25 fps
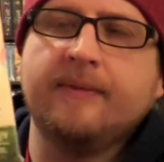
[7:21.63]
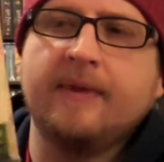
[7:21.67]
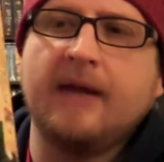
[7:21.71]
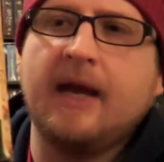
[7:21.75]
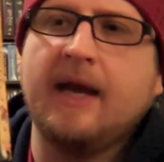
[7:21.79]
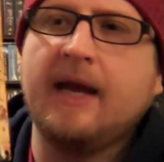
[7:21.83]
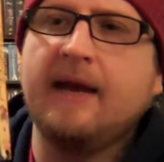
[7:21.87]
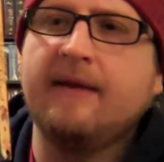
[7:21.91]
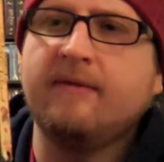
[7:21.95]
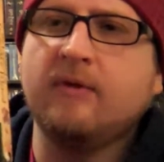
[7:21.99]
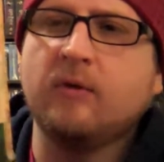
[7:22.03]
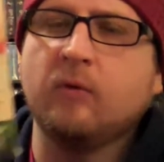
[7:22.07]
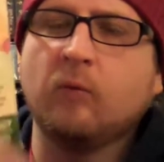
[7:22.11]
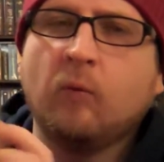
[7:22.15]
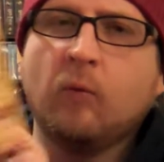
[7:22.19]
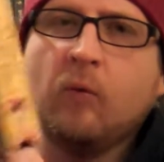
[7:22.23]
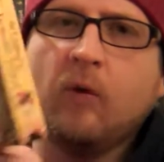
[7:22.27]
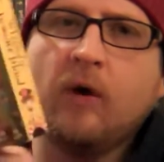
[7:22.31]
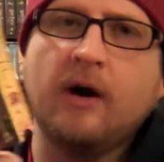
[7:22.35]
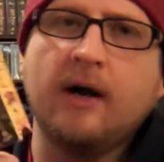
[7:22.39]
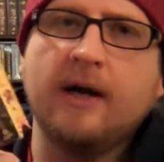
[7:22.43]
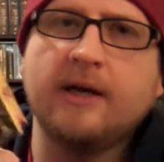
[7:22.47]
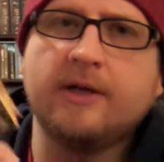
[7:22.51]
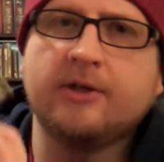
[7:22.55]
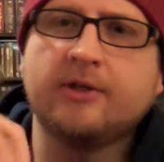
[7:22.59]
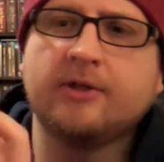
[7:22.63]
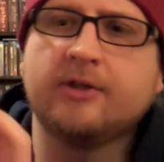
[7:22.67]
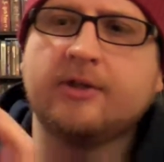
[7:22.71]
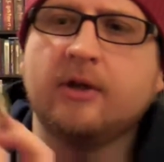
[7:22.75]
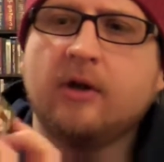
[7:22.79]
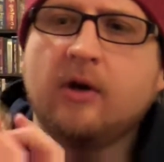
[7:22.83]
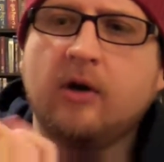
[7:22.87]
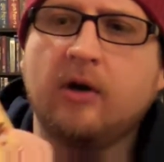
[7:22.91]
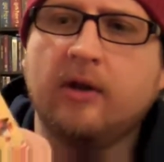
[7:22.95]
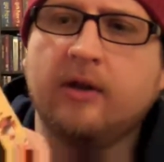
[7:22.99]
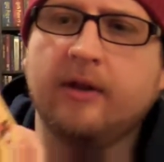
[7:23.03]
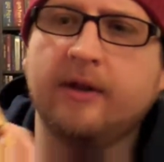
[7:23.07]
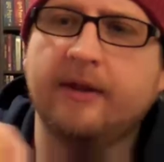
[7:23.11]
I haven't
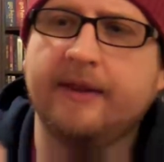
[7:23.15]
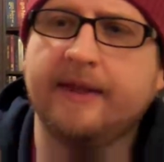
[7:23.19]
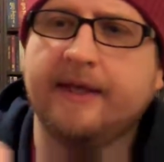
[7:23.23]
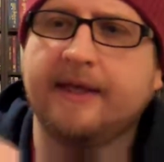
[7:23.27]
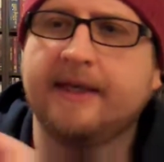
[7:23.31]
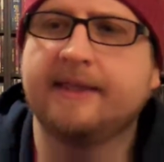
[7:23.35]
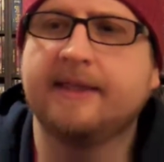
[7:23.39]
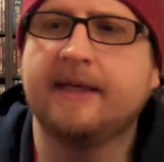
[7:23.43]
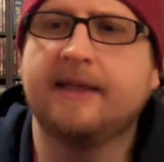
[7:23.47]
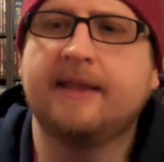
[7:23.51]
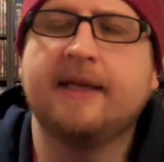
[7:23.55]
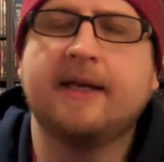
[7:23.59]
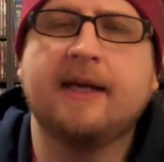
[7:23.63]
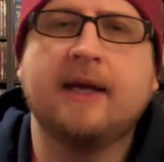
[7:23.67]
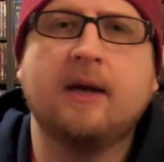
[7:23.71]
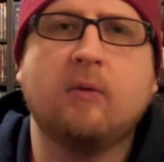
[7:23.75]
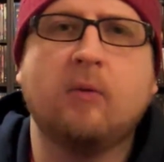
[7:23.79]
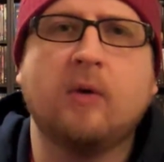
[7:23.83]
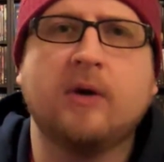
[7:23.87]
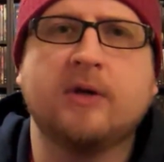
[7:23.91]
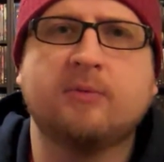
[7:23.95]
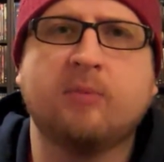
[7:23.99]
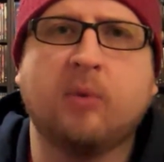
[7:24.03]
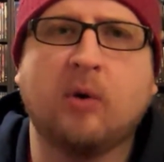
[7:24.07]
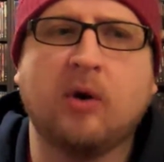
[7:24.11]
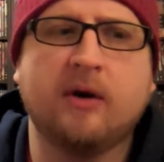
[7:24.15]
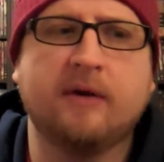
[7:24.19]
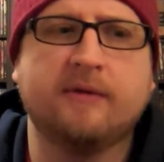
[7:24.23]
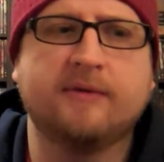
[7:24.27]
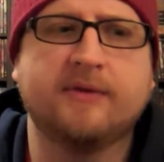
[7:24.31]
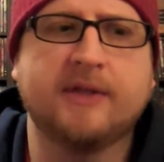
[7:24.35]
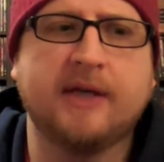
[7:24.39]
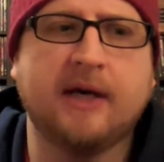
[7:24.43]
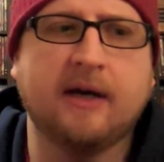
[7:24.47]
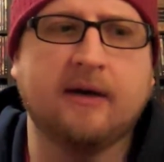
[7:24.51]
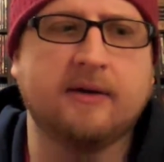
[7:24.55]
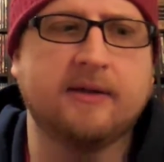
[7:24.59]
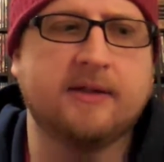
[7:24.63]
watched all of these. I think I watched part of
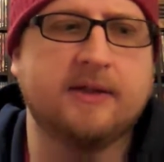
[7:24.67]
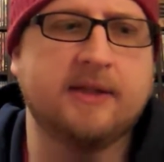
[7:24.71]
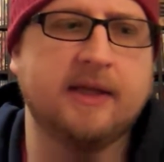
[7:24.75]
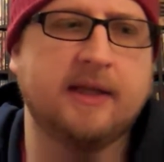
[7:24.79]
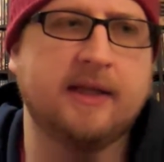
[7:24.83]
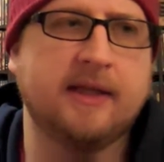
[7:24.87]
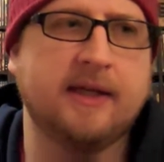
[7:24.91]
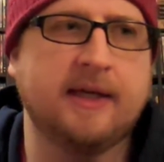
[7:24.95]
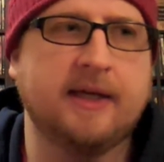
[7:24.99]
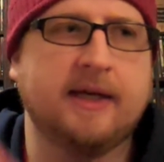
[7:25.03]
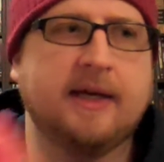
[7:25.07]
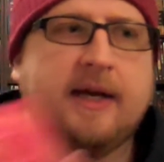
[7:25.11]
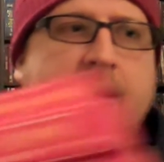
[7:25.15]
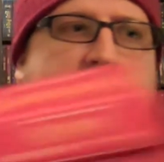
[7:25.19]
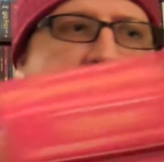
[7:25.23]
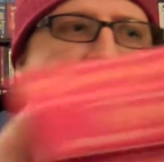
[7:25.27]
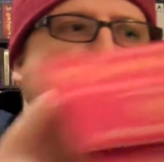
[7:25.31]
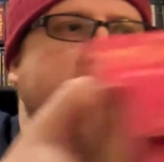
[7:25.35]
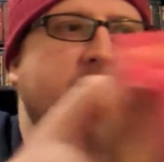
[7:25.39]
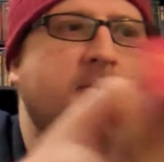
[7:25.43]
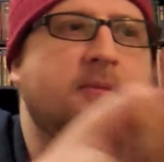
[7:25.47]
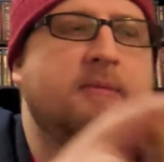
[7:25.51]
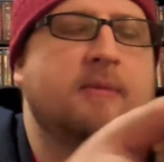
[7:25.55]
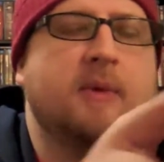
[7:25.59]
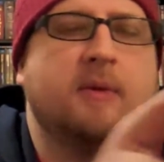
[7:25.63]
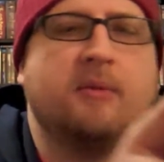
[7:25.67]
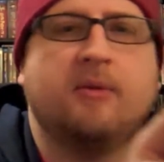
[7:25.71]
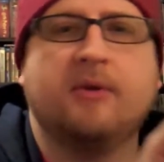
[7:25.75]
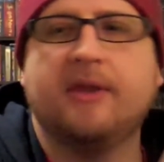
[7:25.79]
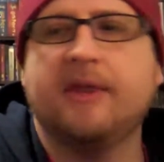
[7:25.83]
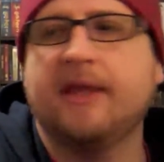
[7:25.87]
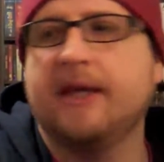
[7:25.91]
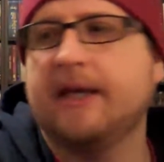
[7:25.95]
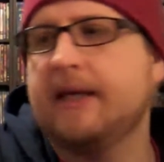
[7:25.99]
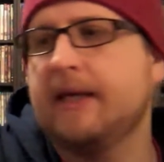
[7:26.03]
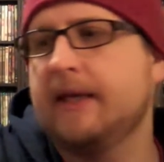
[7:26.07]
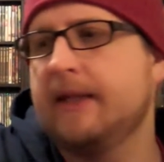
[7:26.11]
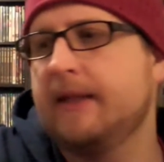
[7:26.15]
Scared Silly, and I remember
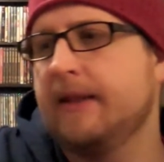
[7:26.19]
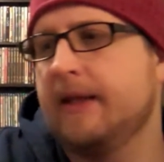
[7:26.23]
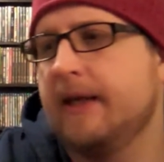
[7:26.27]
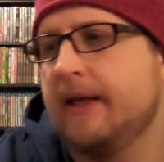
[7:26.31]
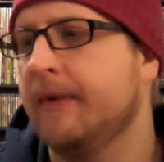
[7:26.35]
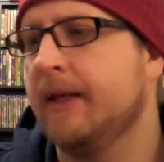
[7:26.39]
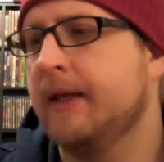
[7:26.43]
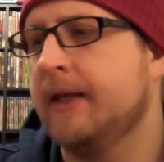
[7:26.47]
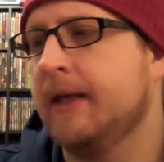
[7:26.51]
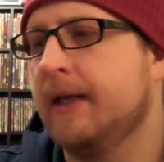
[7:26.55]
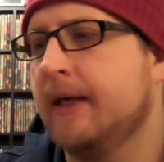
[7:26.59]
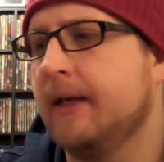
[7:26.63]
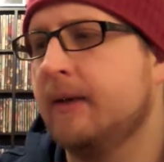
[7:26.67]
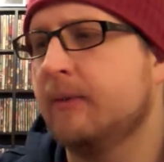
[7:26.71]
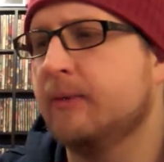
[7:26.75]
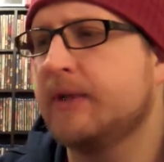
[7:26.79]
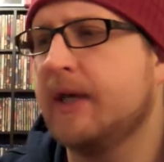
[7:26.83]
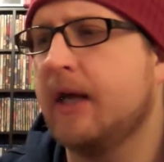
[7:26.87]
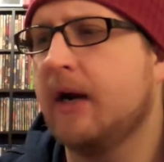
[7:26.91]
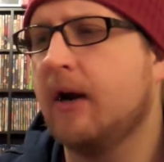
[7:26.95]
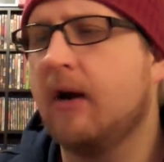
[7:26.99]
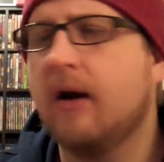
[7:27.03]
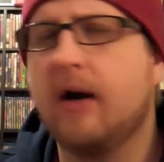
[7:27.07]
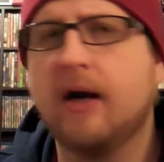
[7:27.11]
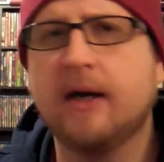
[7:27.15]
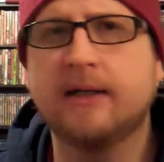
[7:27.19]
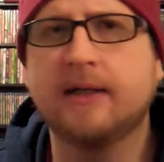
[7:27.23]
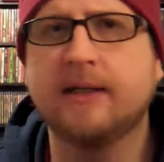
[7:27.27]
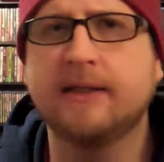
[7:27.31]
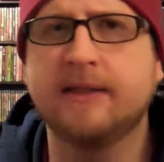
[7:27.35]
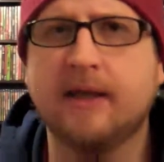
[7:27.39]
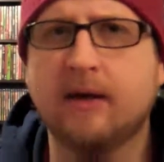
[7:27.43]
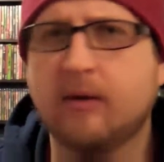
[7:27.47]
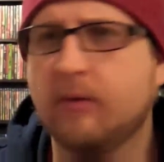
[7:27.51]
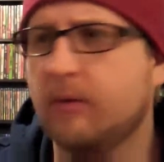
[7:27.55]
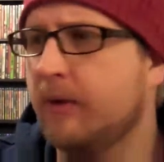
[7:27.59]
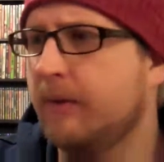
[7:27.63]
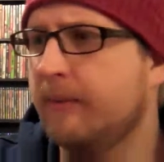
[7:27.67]
thinking that it was kind of odd because
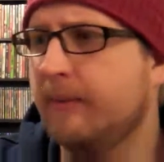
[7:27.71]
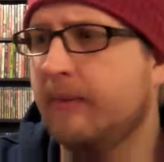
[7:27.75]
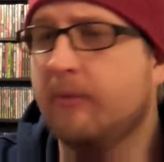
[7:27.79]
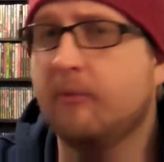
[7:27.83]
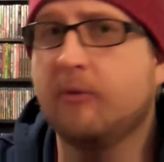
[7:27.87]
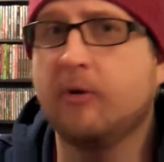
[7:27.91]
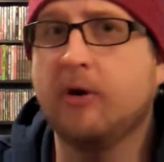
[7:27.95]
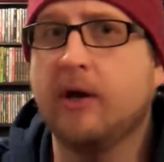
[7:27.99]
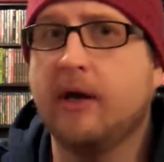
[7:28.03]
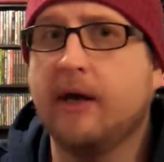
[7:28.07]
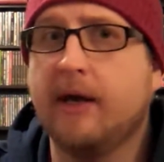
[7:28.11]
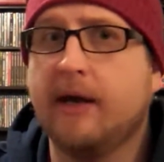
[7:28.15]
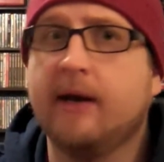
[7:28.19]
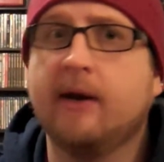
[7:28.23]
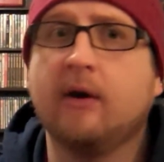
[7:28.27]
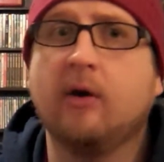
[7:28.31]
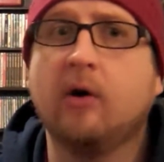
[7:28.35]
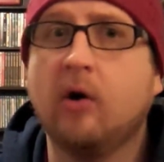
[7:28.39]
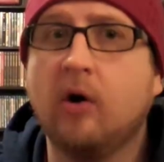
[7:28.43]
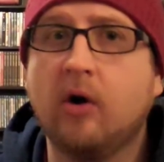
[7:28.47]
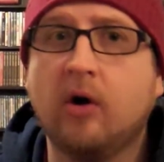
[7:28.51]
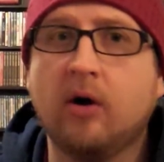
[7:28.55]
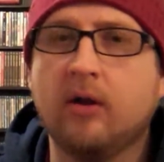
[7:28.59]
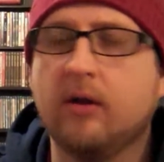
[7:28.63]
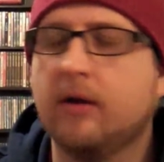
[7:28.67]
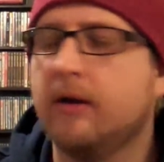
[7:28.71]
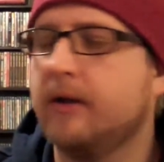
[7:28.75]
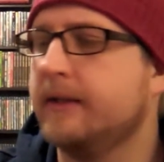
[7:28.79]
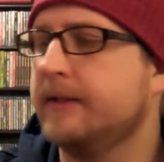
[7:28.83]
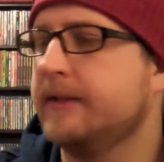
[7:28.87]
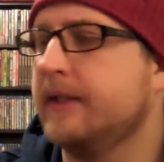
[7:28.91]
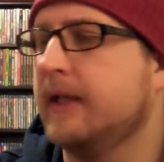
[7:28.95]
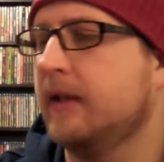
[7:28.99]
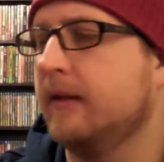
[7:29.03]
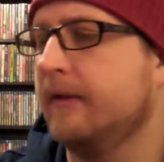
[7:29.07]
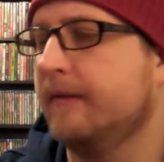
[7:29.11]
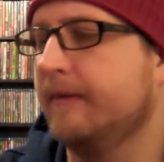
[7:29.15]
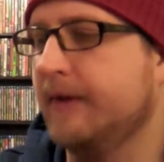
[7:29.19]
I don't remember it at all on
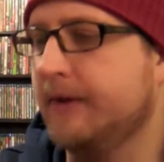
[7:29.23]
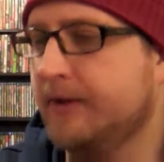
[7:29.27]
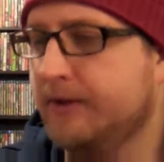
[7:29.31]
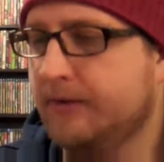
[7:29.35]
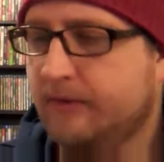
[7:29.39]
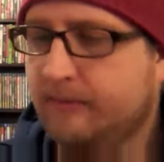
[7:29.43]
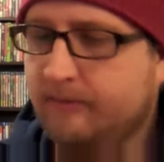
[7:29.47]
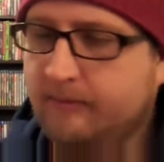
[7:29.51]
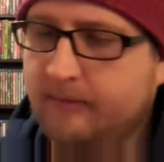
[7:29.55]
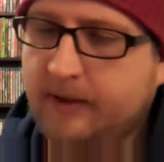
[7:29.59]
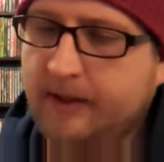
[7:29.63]
television.